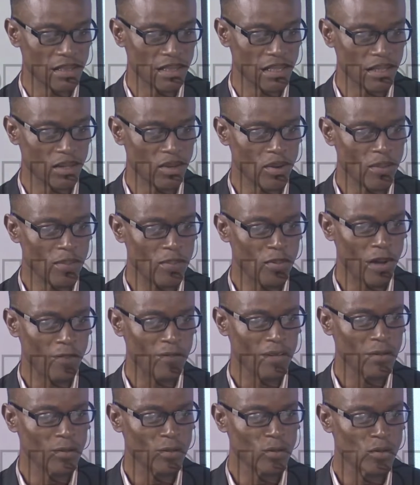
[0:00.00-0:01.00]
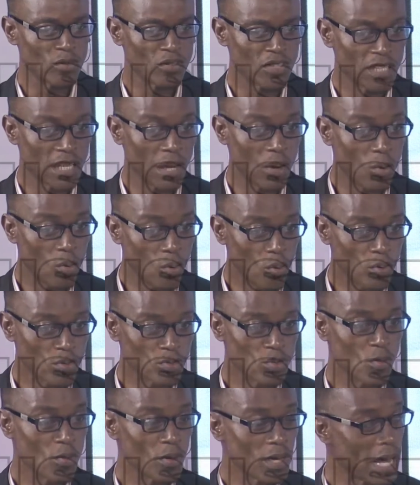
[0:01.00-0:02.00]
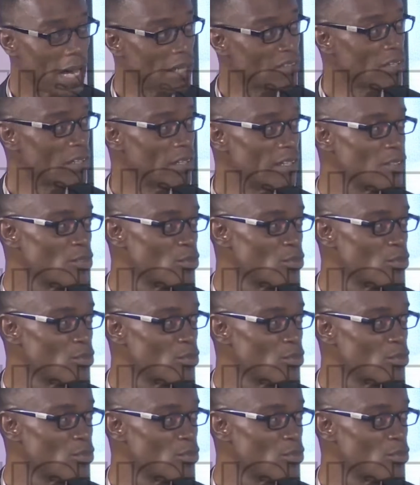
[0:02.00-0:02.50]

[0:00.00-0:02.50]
a lot of people have been able to see that oh so we can actually